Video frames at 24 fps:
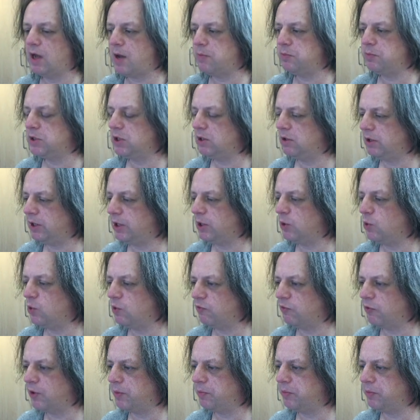Absolutely go
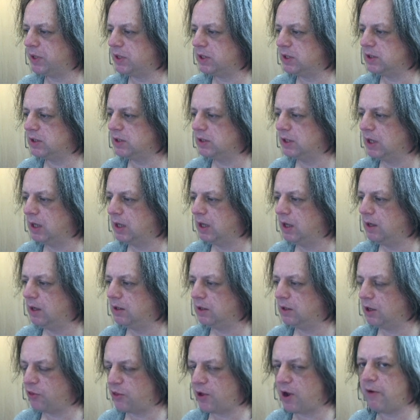for it, because
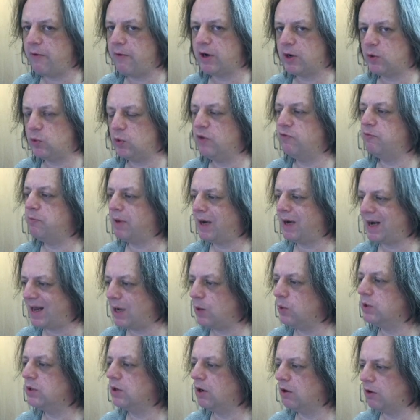Lotharic will have
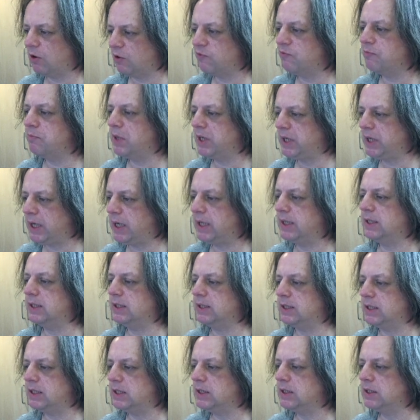ploughed a lot of money into
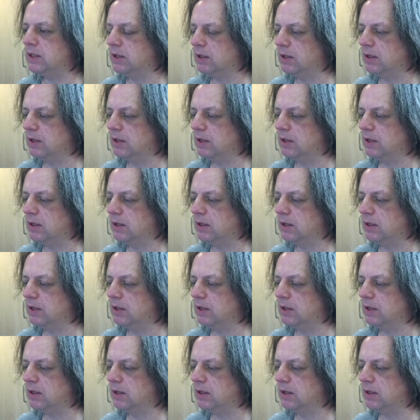this,